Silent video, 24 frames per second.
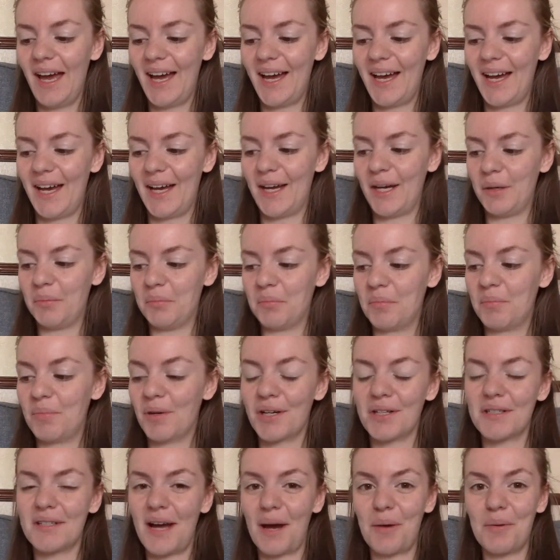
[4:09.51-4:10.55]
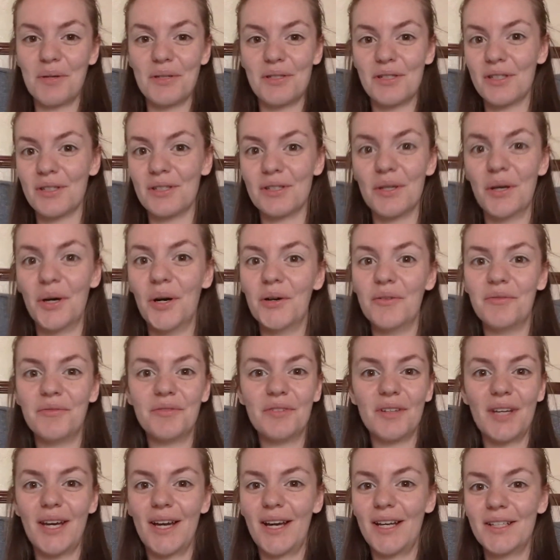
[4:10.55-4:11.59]
um, because I was just sort of
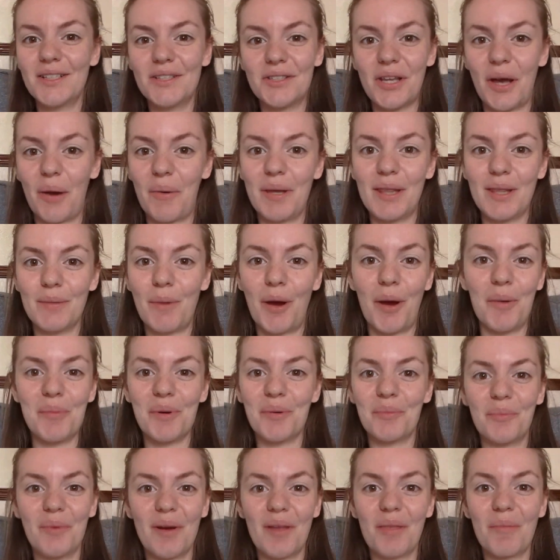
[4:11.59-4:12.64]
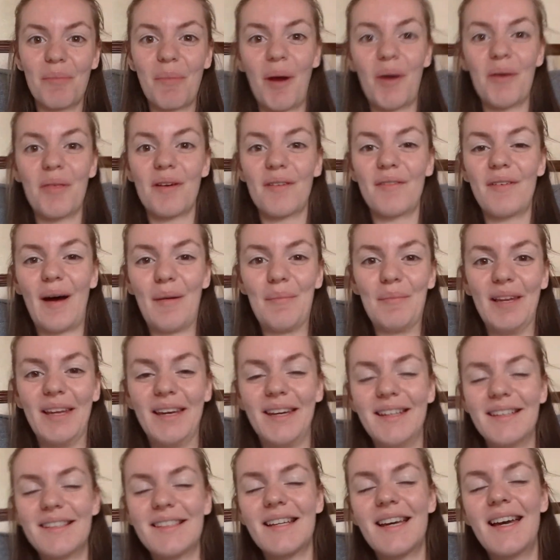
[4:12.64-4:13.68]
so in the moment with both our
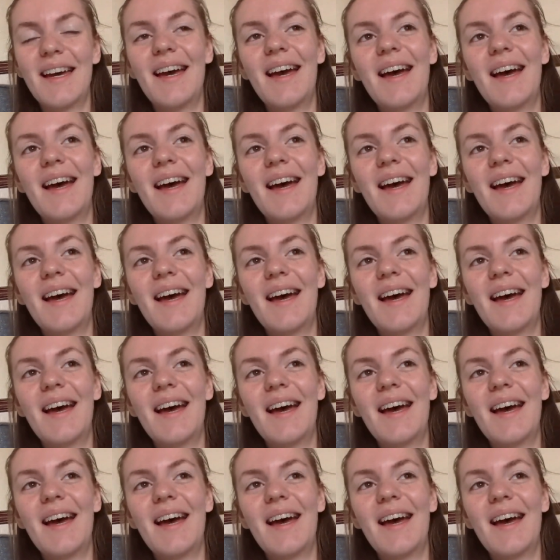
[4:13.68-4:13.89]
families.